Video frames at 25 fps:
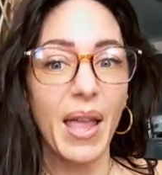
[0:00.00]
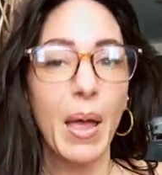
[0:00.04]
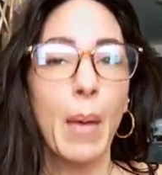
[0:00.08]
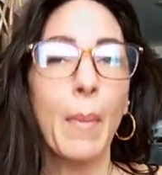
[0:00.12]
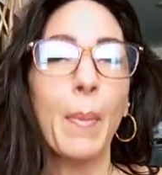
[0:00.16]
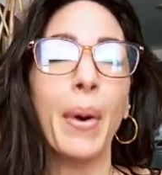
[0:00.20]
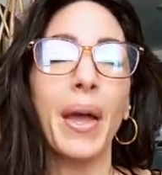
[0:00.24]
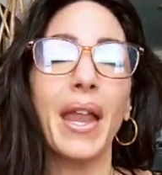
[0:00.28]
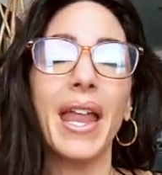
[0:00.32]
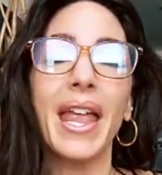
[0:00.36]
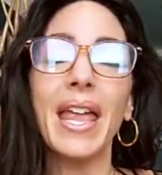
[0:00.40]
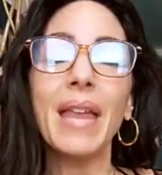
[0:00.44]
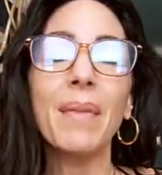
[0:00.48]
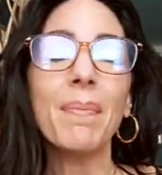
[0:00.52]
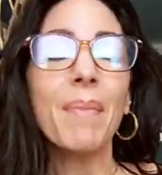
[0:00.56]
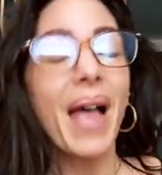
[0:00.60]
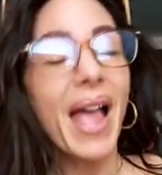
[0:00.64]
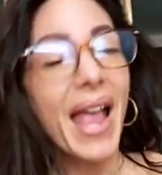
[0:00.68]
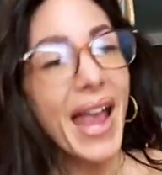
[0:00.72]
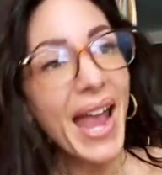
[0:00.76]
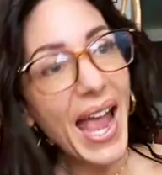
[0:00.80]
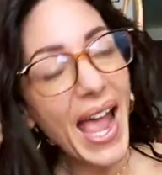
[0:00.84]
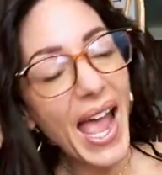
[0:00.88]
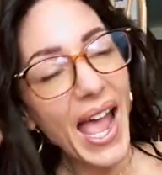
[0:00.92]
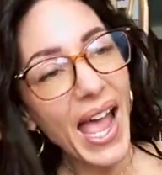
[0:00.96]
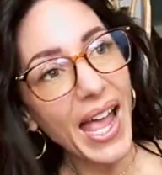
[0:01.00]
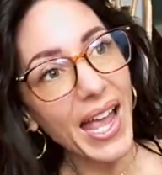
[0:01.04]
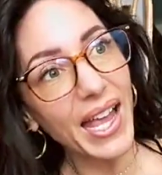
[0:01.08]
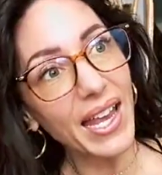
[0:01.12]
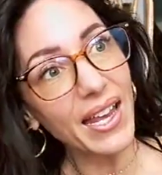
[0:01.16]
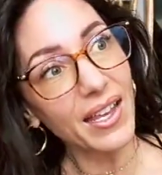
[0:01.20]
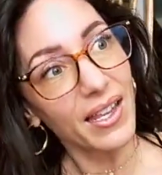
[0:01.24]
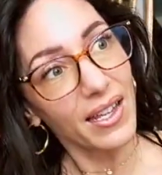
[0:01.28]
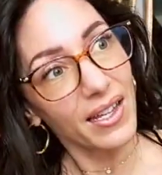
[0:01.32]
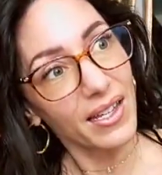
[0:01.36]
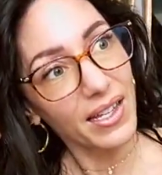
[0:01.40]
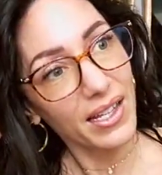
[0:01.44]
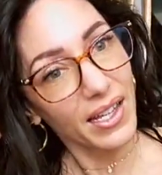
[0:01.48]
But in my head,
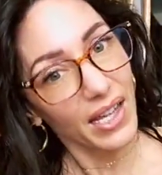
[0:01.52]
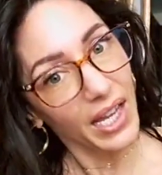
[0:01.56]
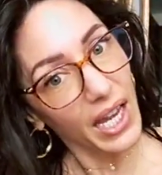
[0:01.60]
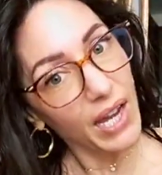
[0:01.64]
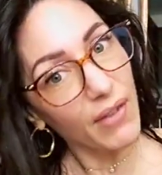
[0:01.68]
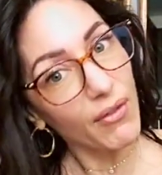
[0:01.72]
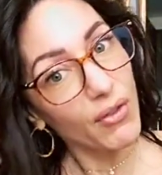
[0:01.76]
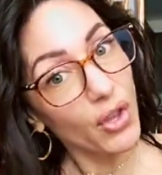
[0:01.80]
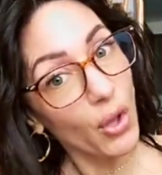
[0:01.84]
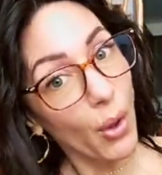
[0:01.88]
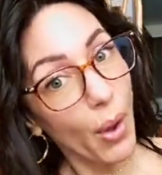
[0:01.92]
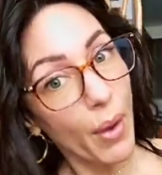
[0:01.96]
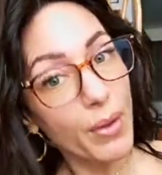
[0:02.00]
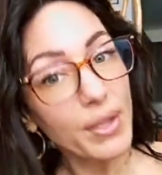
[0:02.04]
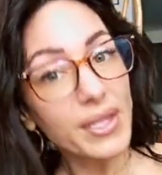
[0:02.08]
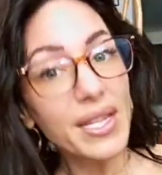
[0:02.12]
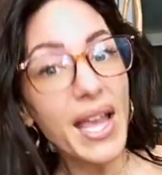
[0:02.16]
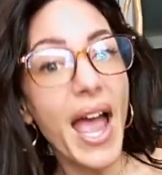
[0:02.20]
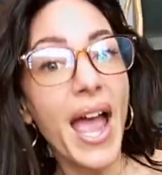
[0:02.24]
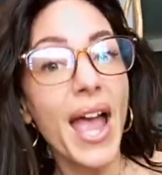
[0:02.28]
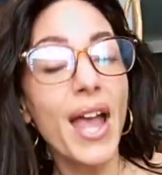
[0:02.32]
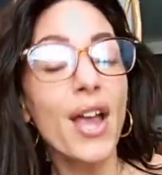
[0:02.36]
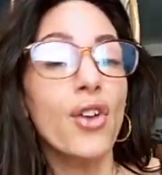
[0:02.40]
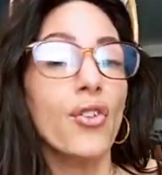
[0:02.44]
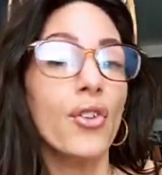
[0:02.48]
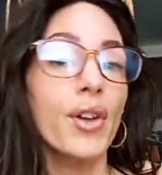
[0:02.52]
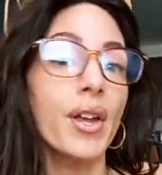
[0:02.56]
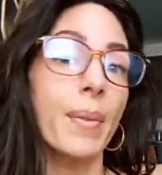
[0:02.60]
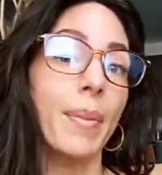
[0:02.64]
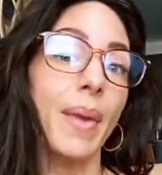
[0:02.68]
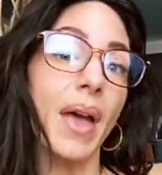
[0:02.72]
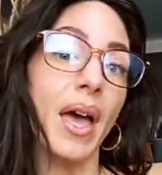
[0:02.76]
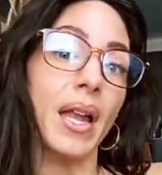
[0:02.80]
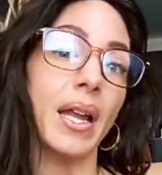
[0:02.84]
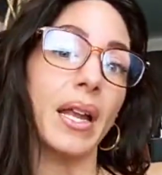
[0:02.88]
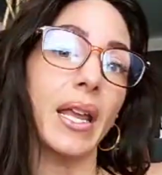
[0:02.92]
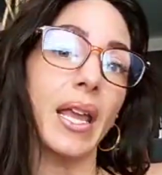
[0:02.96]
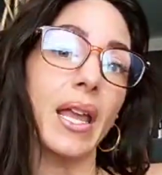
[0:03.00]
even though I was angry
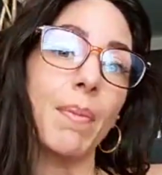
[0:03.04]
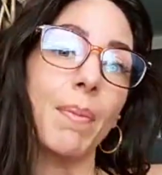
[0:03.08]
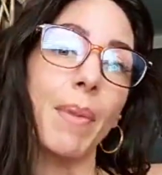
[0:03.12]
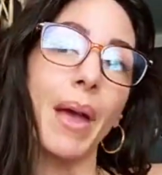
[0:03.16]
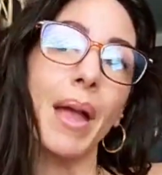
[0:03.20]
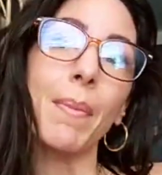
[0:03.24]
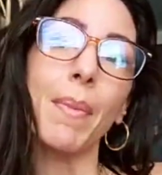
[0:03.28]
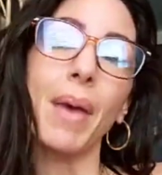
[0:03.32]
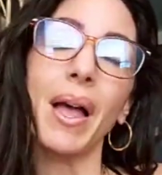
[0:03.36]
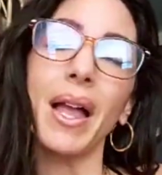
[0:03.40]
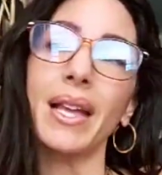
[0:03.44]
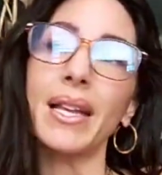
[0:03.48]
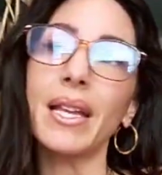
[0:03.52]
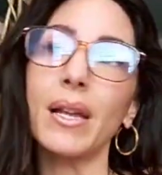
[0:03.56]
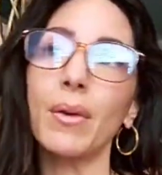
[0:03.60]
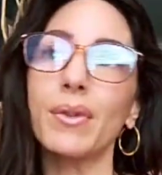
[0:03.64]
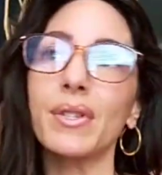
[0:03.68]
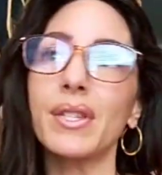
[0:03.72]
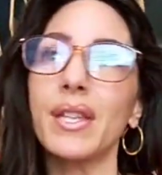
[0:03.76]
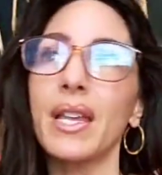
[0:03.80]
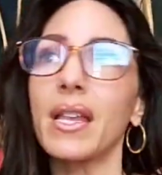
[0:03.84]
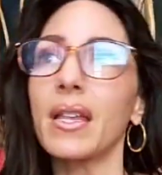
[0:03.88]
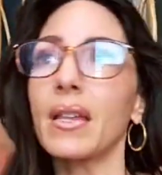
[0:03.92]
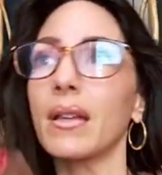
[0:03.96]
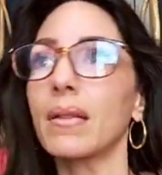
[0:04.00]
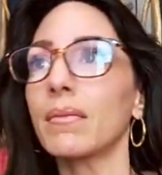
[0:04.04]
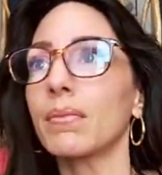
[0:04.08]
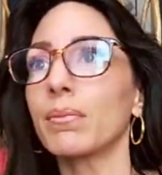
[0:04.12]
about it, in my mind, I was like,